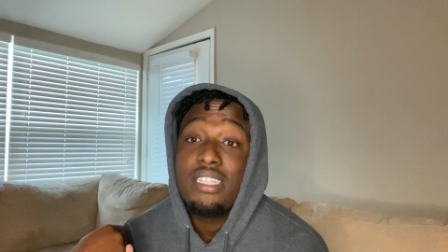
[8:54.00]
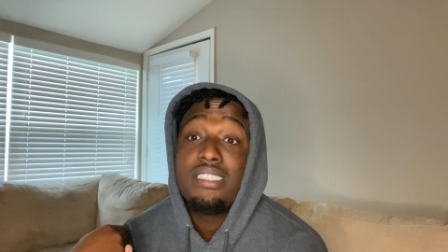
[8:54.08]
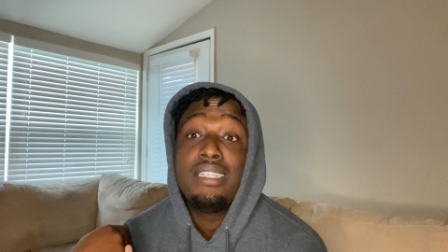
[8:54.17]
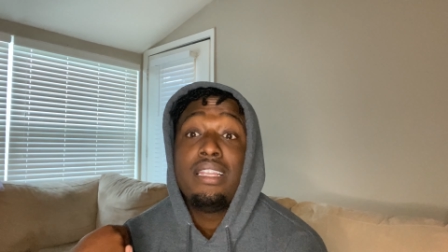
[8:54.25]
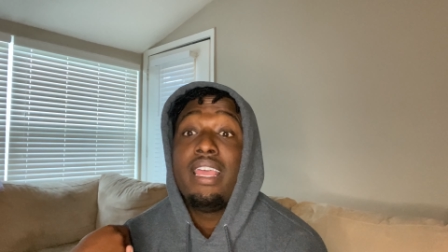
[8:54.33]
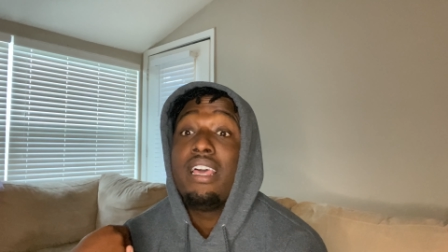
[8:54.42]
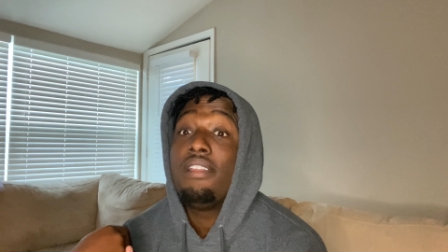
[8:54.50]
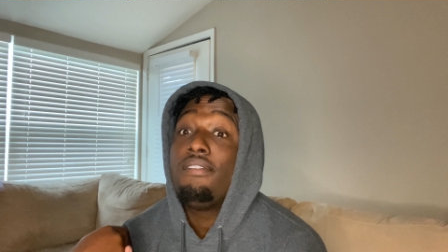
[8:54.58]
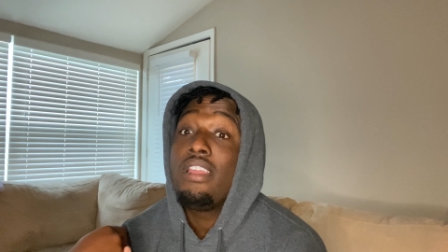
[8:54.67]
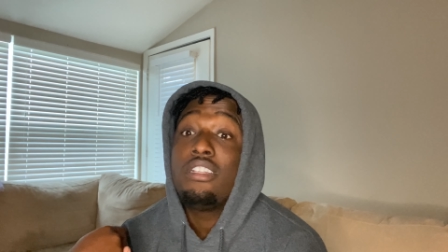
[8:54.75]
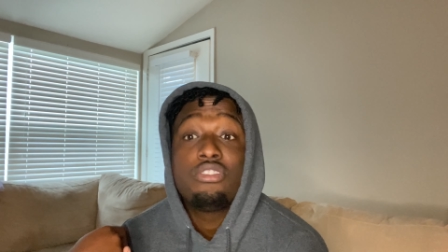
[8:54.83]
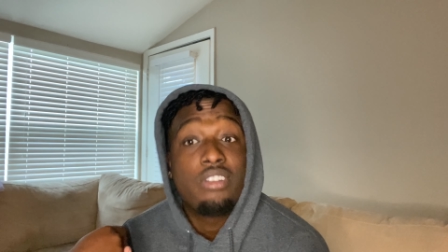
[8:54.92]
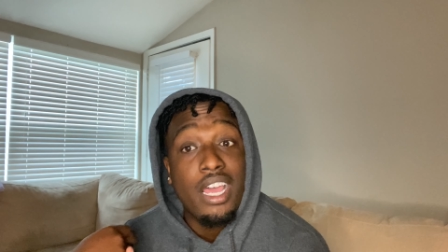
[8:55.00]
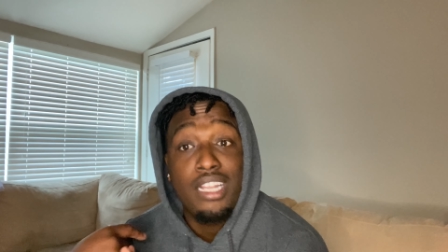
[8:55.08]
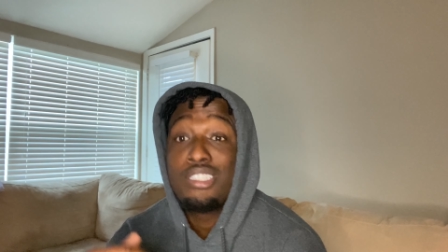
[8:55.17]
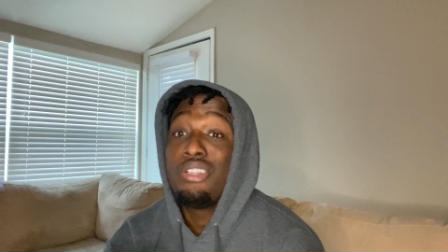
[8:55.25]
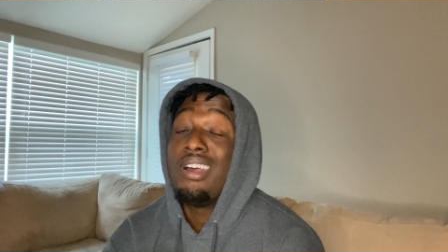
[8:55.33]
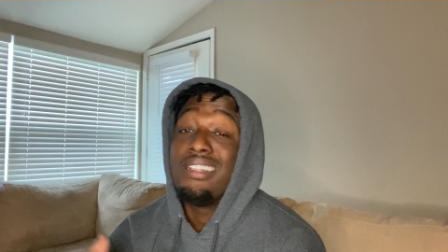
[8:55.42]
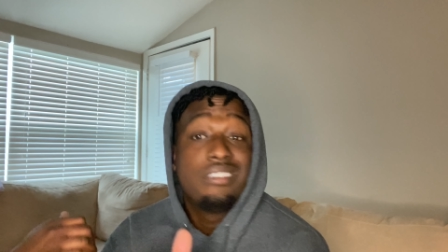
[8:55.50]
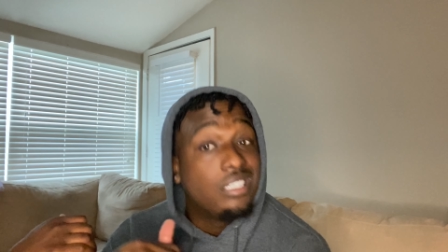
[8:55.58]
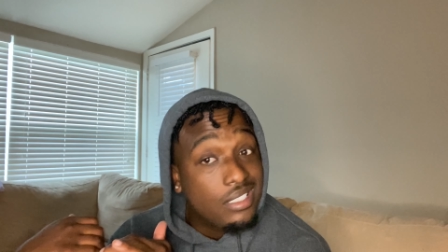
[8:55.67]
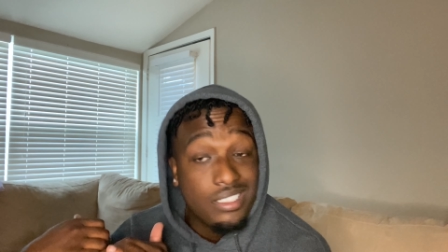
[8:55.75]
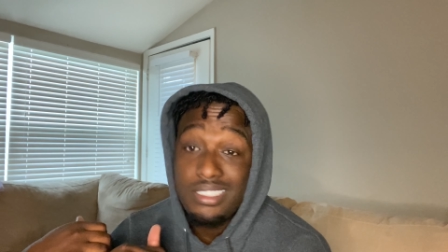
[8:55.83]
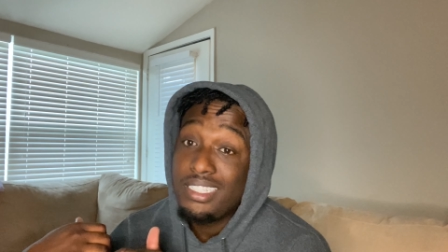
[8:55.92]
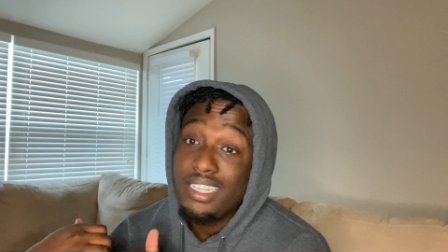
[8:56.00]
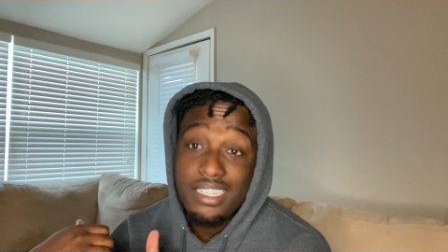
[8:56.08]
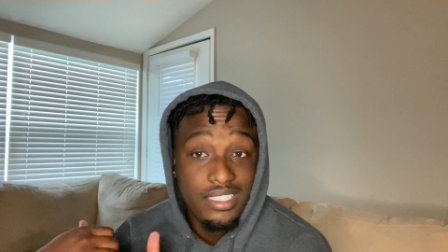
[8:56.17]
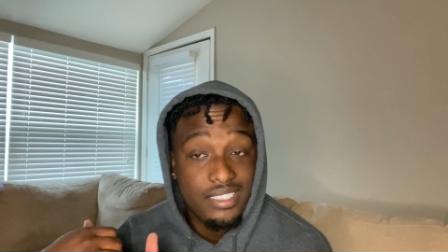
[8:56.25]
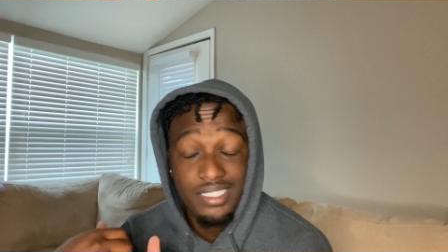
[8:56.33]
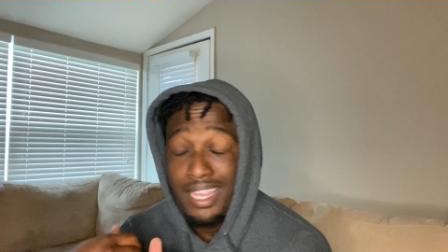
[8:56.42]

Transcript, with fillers: said the elevator's crowded, so I took the stairs.